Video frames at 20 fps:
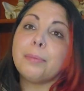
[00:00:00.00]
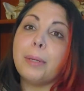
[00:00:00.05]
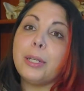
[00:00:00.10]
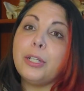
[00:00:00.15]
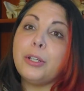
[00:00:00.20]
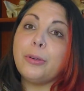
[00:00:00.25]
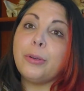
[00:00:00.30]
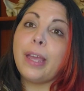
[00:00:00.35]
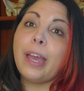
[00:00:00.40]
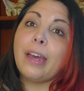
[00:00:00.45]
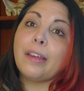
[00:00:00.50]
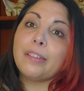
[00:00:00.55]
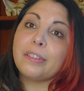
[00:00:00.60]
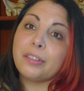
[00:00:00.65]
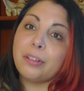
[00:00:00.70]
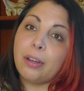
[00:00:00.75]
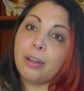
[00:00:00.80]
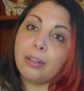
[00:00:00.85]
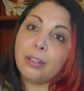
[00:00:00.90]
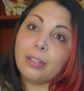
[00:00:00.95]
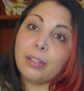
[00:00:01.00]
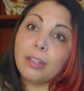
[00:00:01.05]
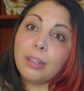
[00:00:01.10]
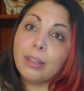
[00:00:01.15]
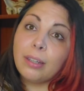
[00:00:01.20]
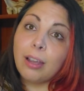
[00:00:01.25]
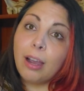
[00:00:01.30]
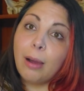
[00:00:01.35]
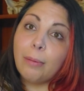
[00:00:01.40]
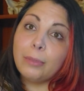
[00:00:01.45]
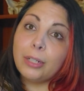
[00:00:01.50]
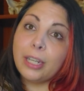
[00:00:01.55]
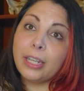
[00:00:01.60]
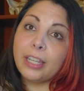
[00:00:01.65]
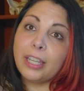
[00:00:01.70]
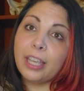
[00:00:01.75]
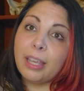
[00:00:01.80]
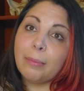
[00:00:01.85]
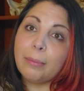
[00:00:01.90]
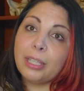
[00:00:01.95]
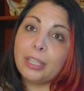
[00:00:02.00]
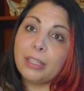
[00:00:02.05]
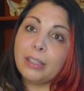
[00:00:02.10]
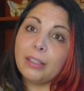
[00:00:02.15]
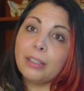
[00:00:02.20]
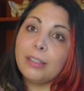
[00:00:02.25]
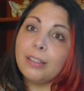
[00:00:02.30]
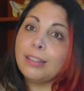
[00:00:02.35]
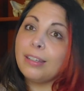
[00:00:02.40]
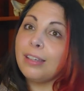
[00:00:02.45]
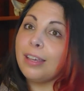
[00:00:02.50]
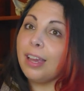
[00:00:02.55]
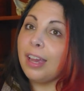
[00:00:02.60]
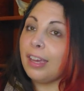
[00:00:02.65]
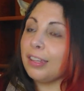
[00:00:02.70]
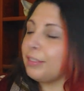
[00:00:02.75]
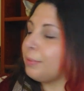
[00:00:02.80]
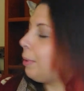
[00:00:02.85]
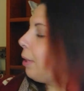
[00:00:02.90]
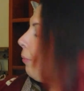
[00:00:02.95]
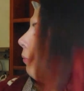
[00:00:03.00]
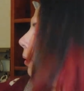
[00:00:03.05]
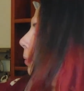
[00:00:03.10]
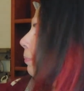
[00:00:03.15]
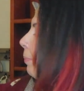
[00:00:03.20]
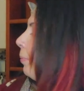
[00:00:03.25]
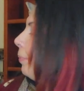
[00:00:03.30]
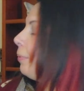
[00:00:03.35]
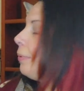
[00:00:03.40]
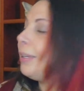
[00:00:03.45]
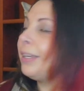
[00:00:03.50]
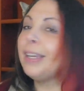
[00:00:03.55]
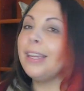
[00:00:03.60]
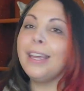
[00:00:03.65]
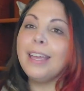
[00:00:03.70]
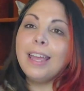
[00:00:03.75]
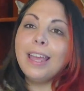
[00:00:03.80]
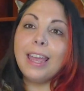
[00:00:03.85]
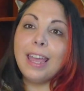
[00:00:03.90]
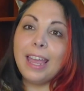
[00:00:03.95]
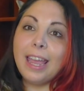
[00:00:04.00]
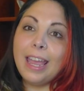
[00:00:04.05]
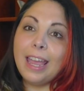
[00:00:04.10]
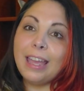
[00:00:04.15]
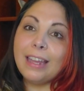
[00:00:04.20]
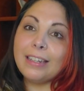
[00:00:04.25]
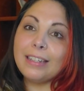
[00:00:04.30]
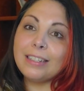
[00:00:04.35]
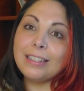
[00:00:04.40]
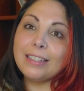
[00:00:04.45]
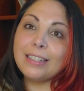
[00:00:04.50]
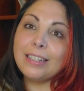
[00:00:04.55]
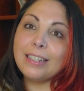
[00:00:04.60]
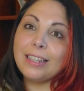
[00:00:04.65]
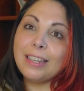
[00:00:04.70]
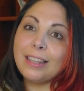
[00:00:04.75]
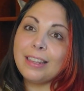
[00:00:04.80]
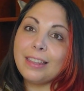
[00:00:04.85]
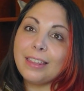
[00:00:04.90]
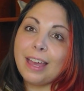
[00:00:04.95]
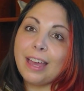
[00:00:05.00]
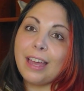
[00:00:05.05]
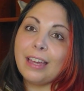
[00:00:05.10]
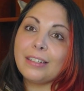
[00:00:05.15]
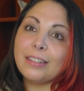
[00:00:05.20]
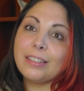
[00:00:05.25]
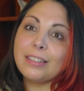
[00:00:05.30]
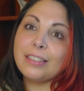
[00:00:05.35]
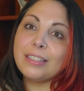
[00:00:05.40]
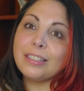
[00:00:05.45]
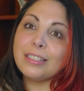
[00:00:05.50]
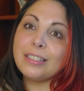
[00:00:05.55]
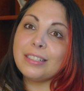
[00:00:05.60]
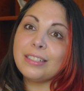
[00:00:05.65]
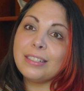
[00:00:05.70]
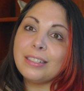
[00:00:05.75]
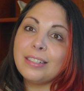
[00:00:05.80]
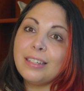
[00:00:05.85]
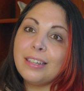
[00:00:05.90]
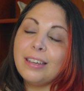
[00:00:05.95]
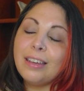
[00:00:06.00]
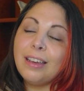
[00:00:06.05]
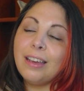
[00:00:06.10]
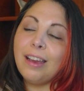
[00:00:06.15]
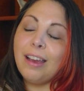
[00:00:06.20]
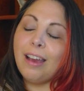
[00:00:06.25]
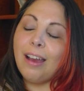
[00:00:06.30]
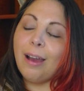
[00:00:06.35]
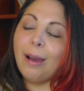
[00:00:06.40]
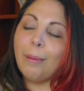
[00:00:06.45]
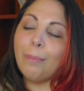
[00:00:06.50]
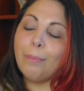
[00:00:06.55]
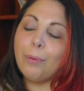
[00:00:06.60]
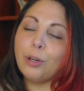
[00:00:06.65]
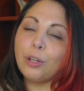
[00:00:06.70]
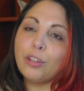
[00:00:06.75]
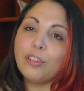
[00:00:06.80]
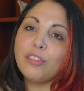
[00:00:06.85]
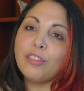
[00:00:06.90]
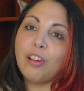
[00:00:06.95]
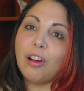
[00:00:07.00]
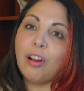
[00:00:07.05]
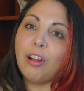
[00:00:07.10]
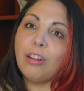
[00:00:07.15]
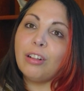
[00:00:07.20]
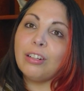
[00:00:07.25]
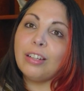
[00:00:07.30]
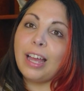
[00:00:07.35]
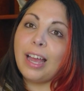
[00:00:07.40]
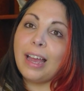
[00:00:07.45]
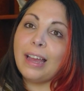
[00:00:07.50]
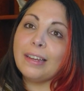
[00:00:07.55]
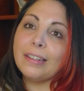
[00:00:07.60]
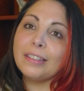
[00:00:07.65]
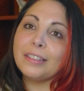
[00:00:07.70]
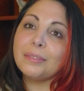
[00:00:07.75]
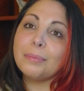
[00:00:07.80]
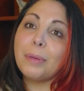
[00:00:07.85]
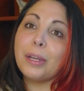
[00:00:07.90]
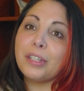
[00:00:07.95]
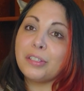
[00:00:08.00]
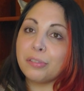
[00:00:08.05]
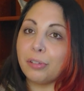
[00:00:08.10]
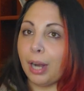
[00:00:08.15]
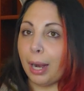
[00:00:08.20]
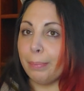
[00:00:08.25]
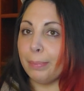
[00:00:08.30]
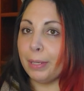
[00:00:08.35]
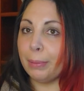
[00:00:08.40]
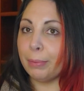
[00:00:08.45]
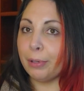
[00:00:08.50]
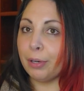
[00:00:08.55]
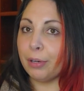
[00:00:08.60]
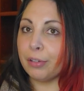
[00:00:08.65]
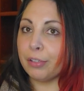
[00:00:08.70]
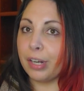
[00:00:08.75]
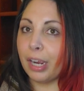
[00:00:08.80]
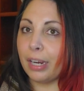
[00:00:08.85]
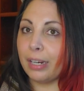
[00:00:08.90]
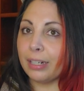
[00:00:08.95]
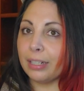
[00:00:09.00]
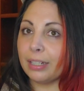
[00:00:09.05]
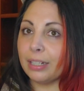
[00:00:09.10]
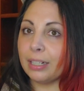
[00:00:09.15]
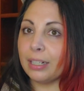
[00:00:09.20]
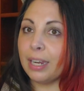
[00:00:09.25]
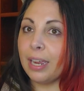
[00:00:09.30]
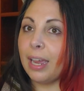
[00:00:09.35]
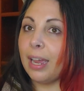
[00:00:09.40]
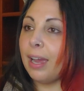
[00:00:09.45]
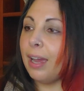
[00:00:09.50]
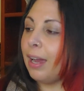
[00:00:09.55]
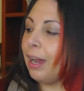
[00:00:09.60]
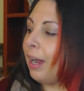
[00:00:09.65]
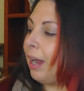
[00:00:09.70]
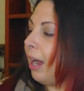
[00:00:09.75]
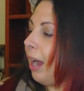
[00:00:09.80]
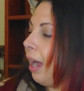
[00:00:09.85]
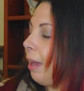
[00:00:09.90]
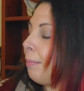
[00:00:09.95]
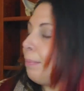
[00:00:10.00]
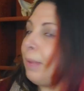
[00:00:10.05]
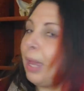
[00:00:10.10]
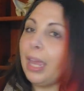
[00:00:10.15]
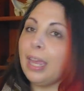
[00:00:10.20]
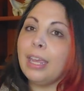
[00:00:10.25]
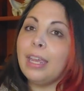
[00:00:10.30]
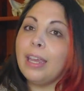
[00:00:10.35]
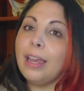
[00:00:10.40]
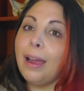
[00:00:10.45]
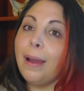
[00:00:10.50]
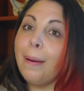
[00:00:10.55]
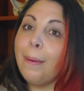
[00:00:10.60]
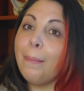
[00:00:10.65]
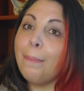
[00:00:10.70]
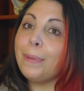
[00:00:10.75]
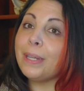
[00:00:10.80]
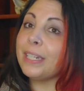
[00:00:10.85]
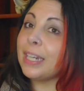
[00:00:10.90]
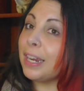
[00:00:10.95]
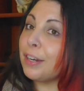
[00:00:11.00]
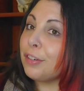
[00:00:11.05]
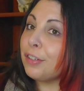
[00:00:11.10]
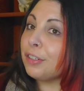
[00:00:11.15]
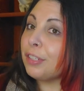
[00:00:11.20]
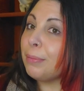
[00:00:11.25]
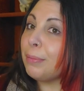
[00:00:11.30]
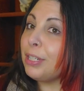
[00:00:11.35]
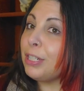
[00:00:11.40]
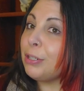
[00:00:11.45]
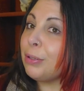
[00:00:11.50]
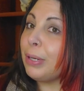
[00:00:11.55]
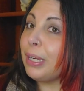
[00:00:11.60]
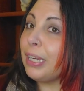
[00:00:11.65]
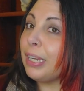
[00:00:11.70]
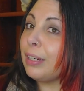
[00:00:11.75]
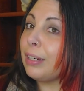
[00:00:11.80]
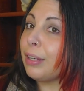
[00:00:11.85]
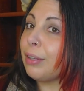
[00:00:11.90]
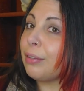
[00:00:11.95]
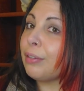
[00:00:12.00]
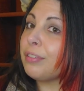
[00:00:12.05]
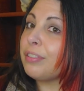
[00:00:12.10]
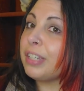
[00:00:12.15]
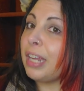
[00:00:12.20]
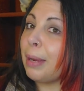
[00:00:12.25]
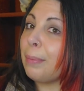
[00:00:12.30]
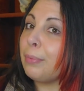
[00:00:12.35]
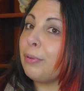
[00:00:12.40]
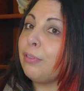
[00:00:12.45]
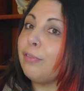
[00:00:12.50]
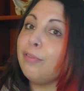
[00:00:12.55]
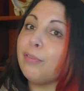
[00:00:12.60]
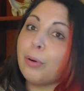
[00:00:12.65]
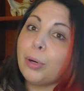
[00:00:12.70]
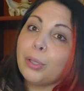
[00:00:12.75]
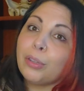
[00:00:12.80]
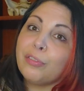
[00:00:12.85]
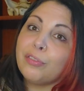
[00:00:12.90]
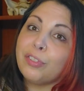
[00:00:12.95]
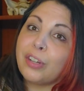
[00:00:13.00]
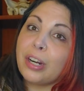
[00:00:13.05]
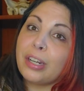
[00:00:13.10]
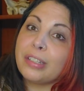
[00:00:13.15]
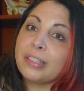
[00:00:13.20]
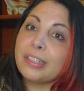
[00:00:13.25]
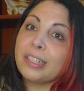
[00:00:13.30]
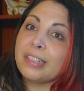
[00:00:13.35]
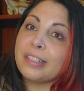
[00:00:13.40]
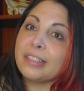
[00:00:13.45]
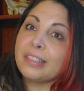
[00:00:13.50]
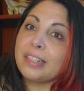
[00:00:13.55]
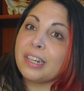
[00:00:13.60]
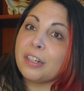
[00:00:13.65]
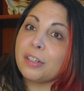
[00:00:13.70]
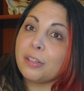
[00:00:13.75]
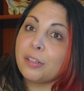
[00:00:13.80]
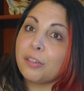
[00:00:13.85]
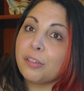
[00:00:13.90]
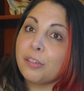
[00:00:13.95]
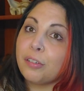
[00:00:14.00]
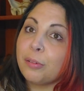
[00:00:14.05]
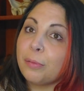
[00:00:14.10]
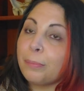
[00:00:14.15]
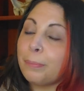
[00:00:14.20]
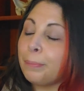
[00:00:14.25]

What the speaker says: my new cast on, the Calm Night cami as my whip, and that book shawl as my scrappy project. I may potentially be doing another sample for the Frosted Stitch.